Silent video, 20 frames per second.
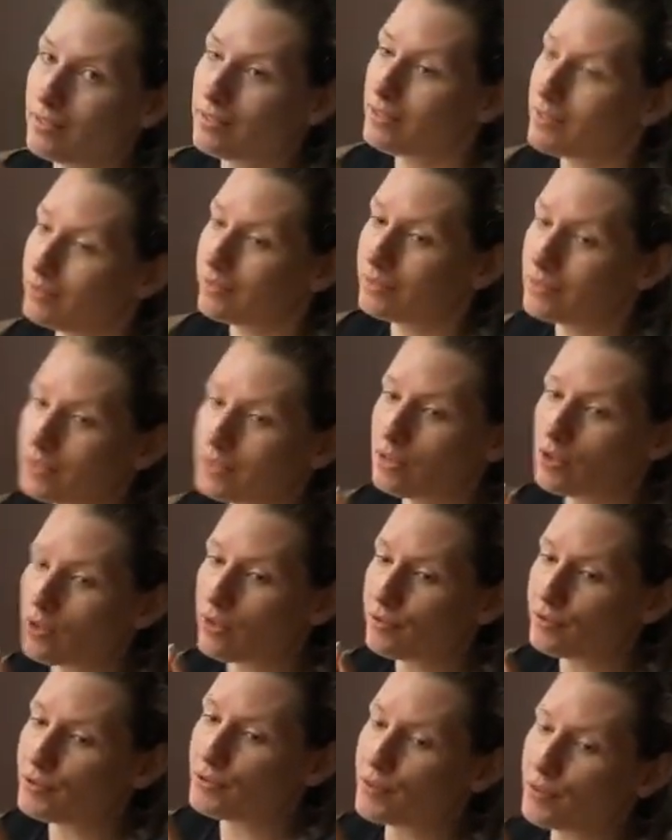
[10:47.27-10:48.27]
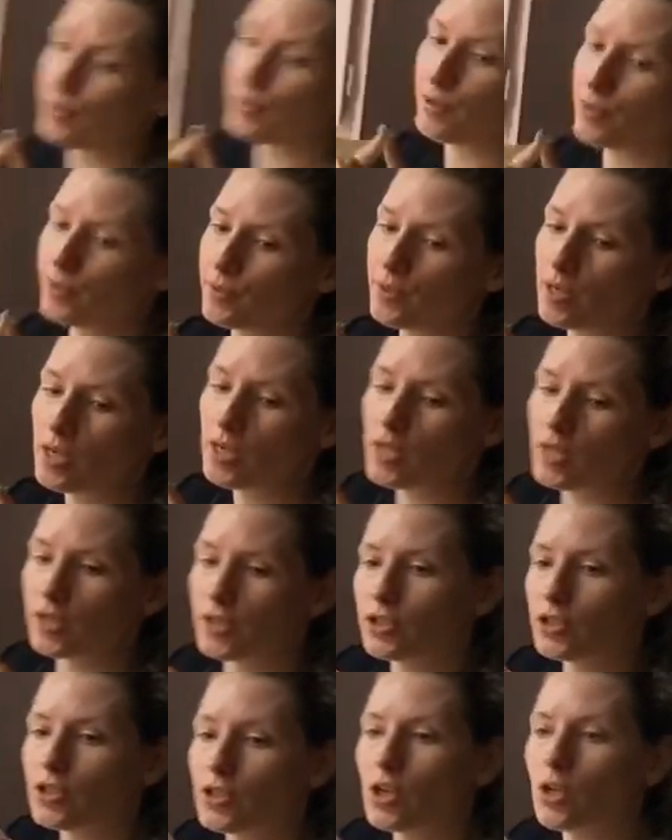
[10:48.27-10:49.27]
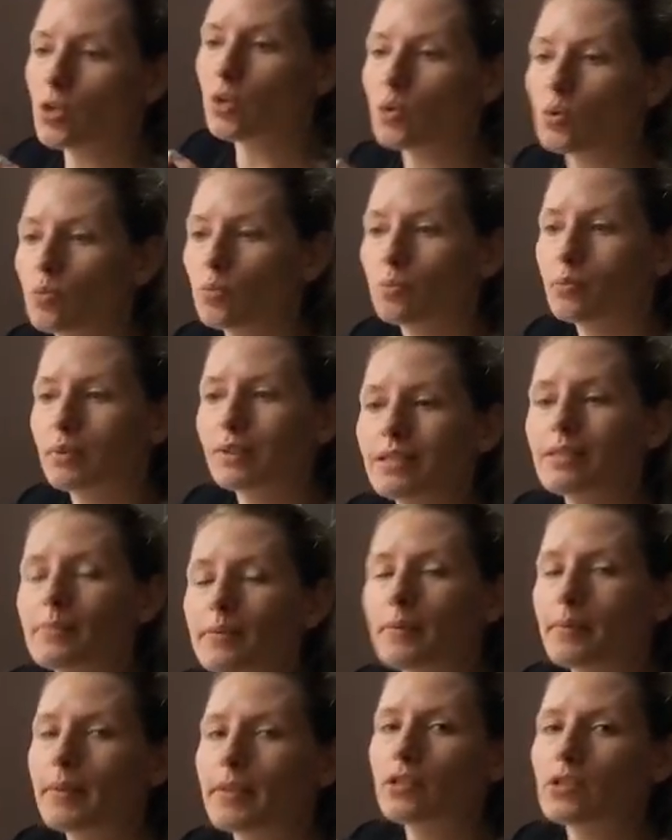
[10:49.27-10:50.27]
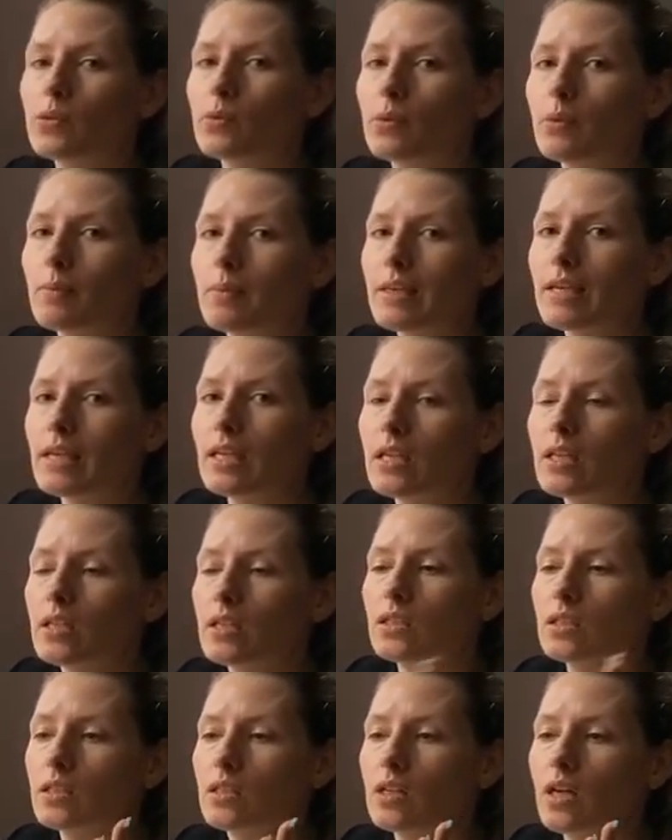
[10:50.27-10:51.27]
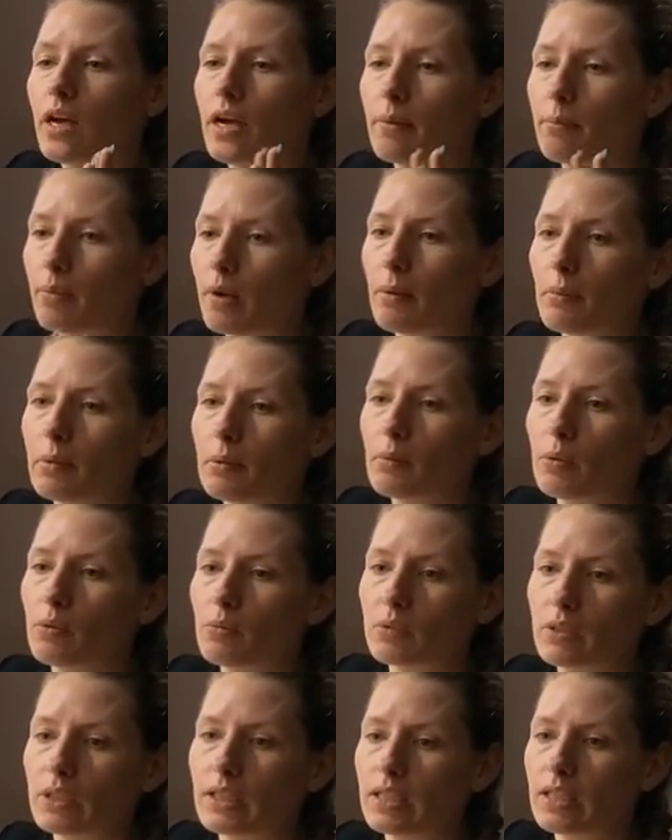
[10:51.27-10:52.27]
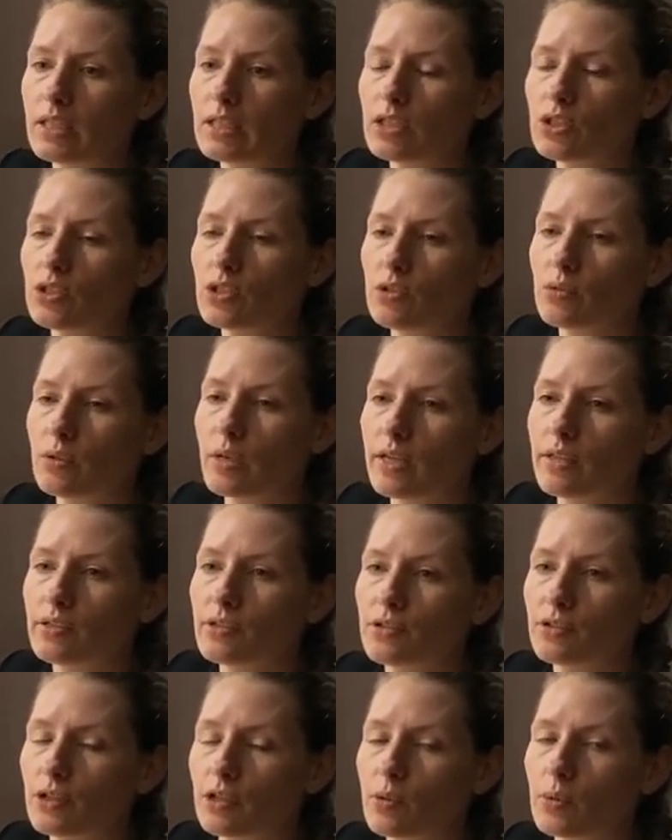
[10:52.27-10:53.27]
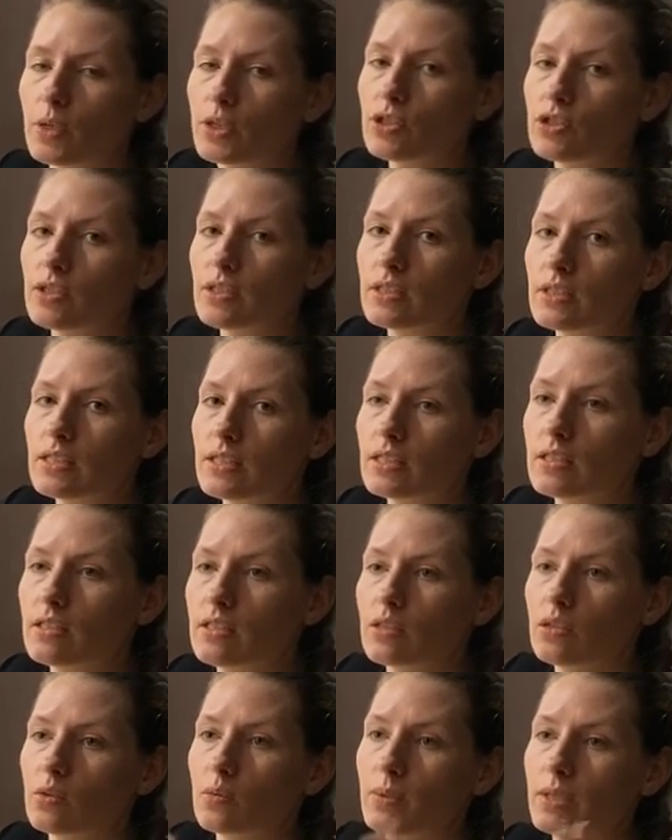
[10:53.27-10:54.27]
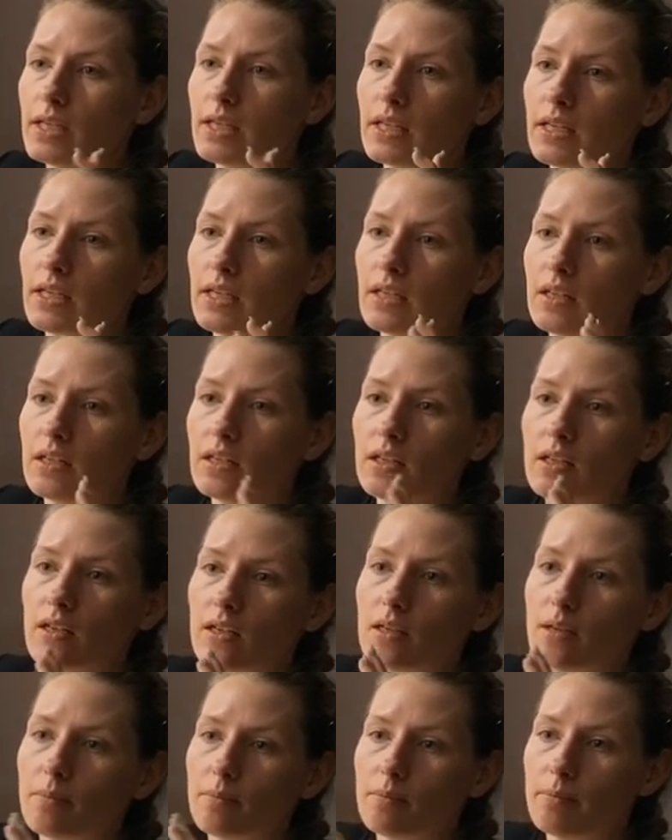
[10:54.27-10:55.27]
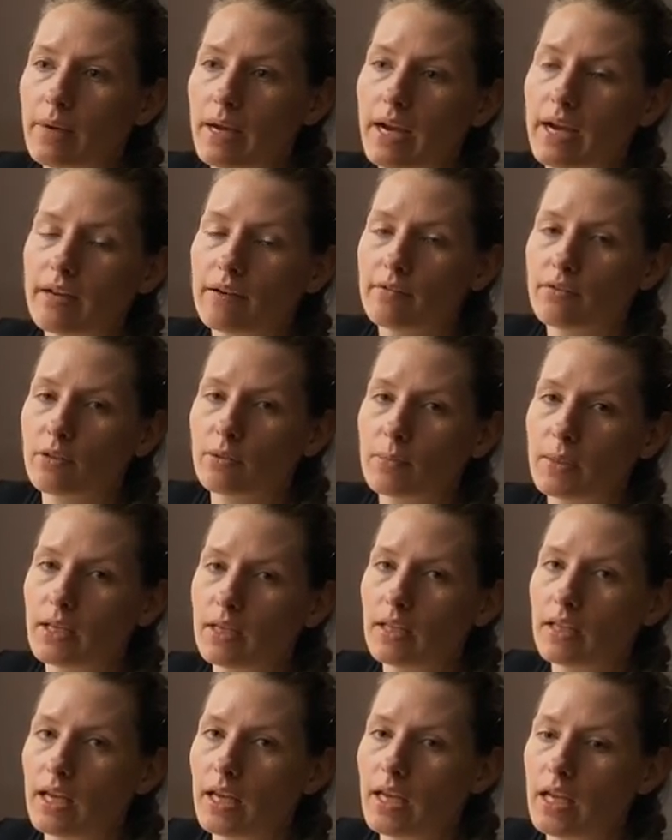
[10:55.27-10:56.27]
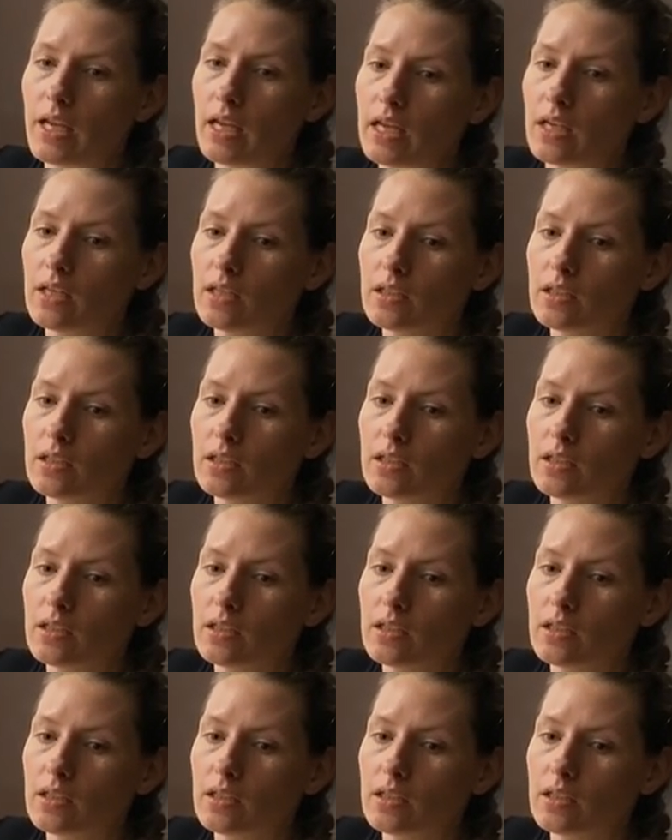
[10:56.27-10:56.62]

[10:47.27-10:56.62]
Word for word: Delta Ground Zero. So please be patient with me. I probably won't really get to answering questions until we get back from L A